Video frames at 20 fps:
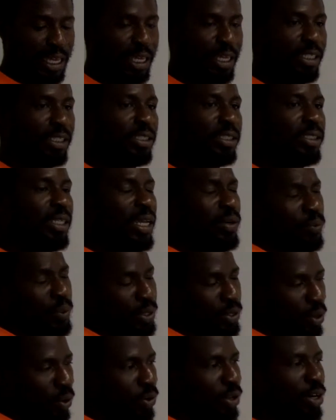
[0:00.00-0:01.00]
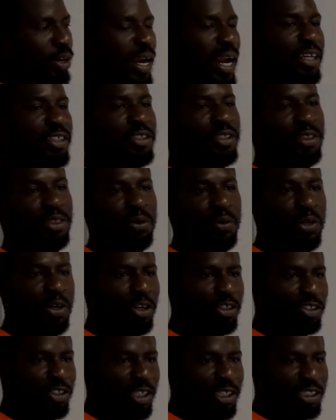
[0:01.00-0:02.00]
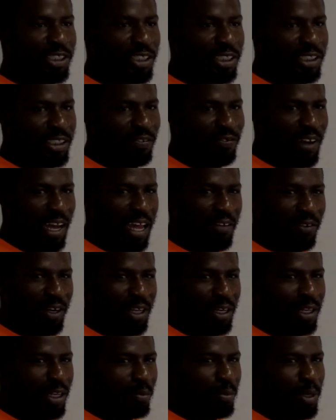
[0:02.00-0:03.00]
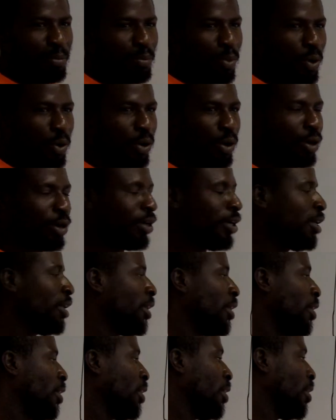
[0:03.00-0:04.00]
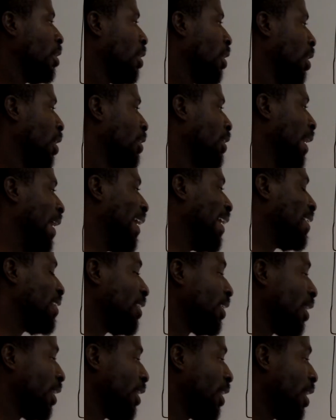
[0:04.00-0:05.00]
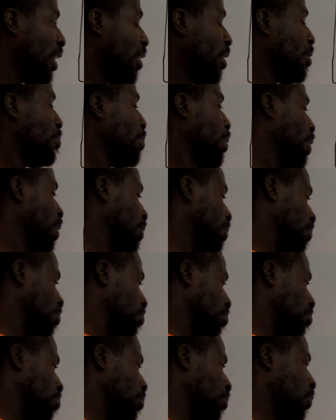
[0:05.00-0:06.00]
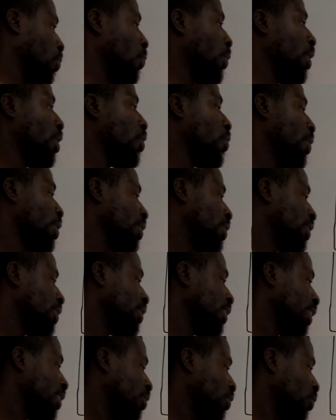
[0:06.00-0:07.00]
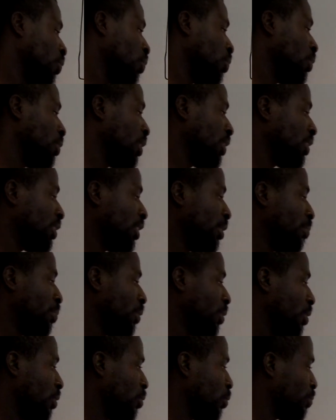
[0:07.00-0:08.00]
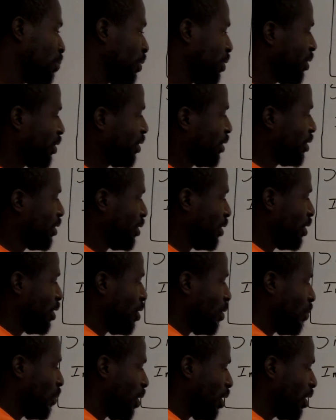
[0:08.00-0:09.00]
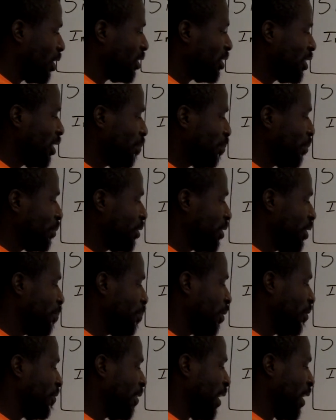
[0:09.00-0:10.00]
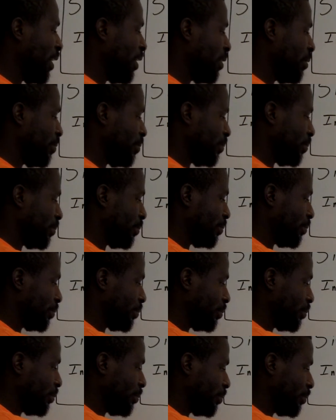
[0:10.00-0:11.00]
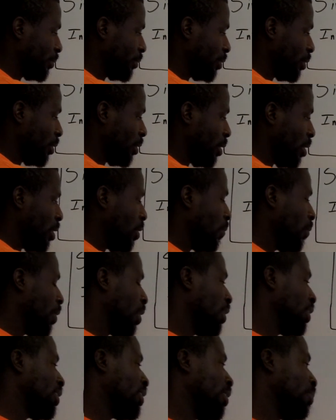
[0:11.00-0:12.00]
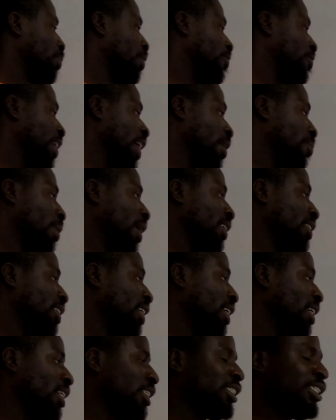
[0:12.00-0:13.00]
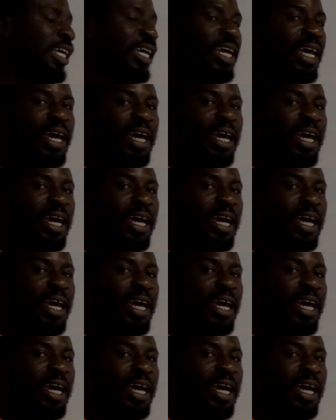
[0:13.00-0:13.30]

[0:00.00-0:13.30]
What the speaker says: days, and we know there are actually 365 and a little bit more days in a year, but we're going to stick to the we're going to simplify it. We're going to simplify it by saying each